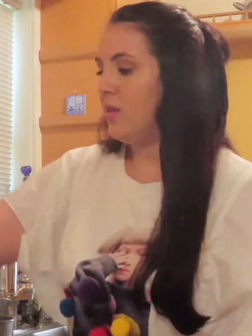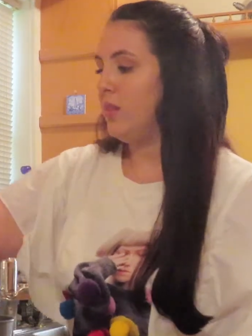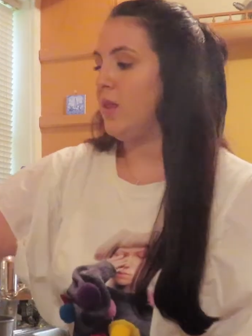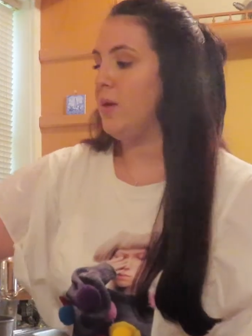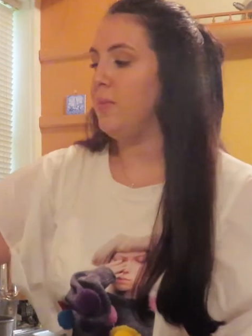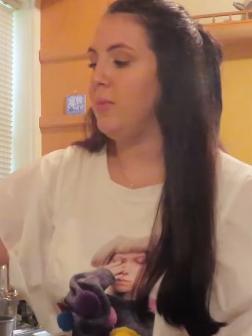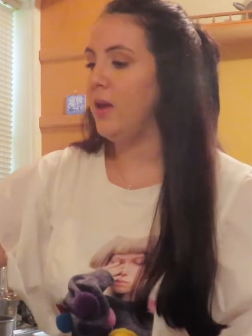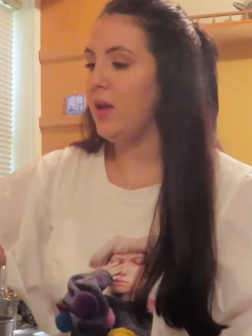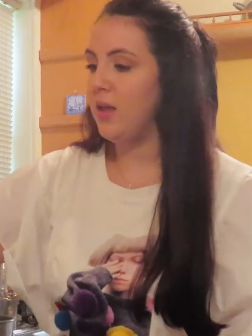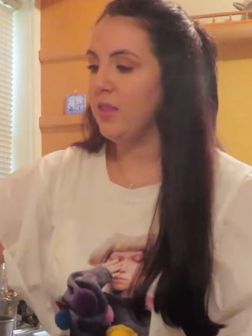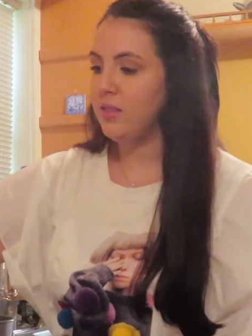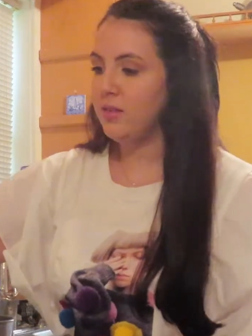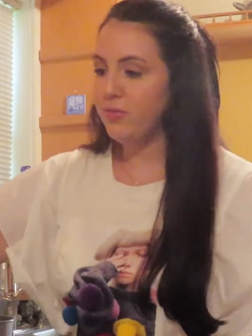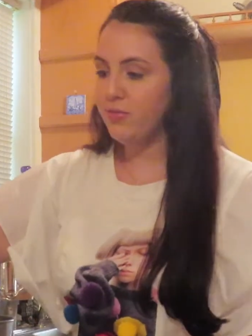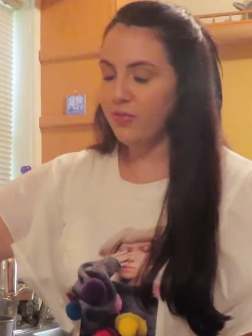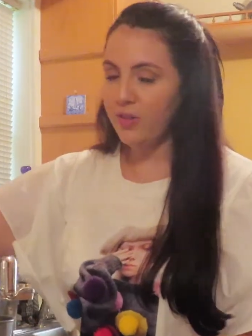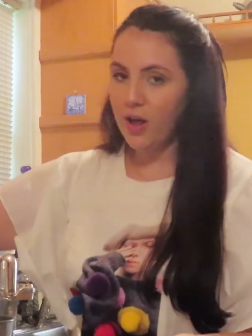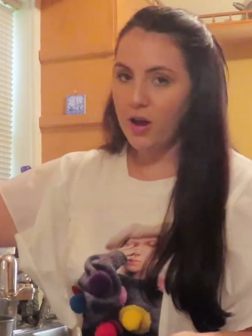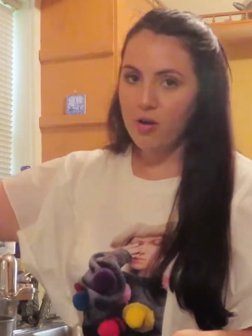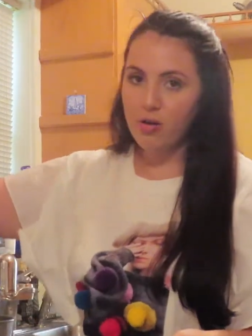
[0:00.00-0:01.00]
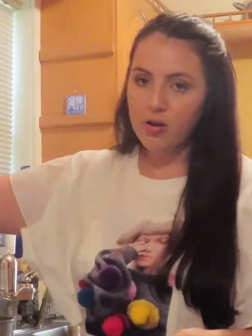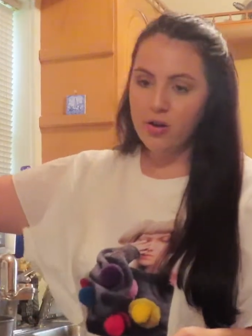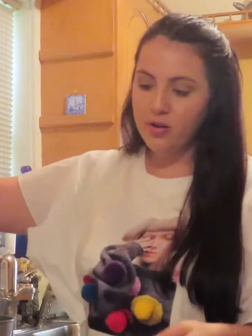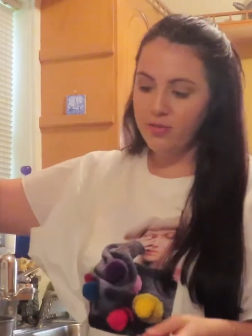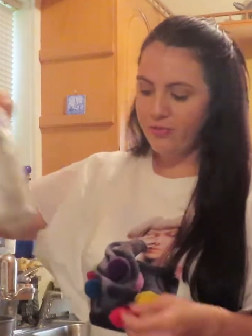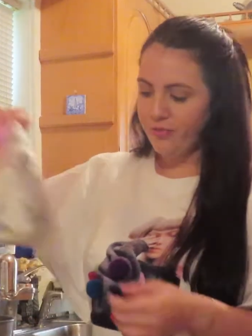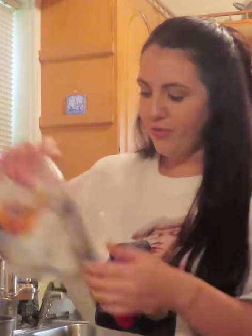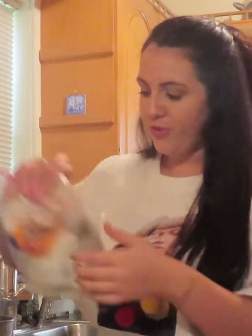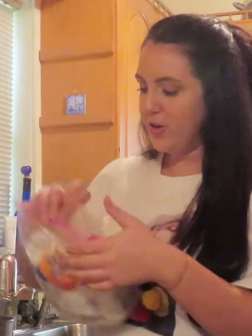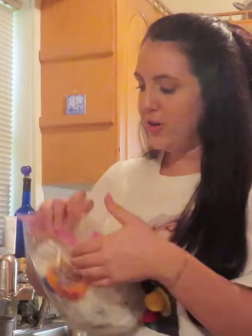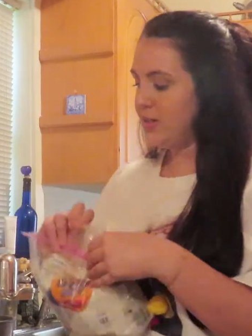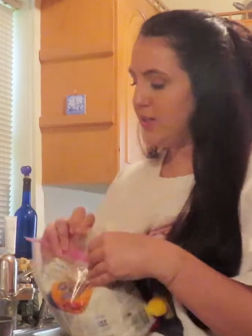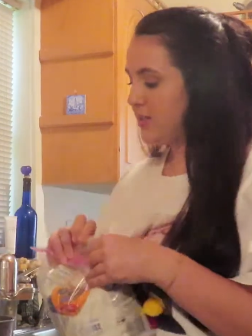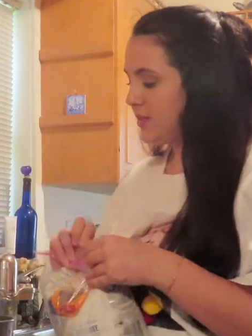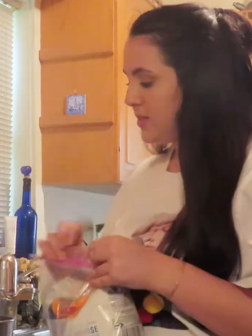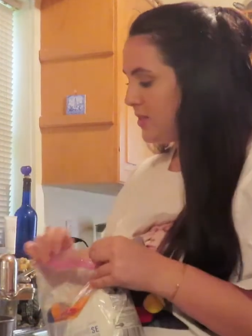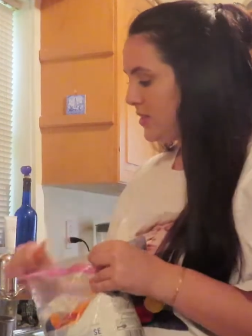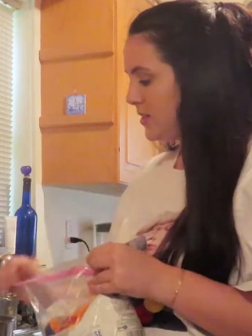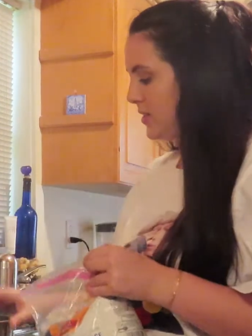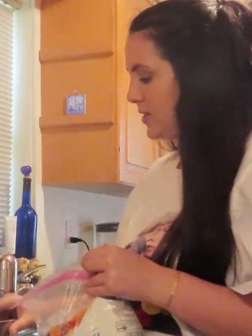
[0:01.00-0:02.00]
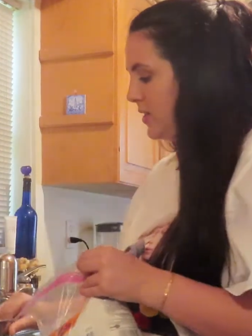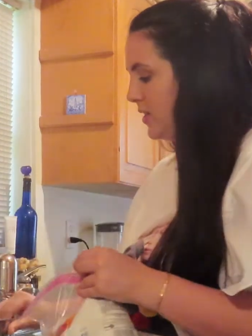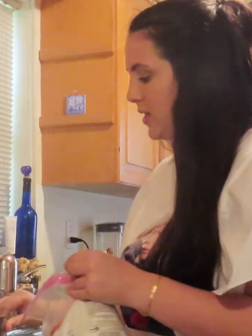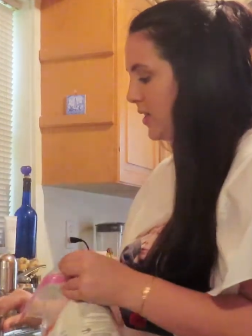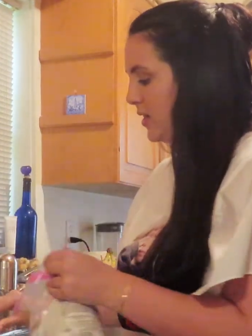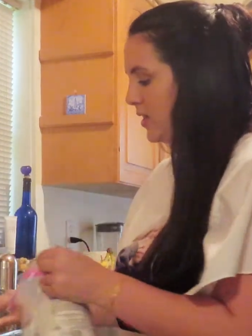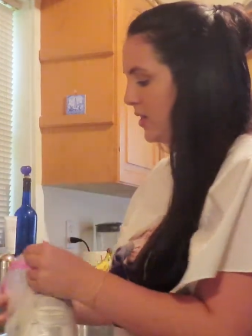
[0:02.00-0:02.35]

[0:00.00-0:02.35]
Let me get the flour first.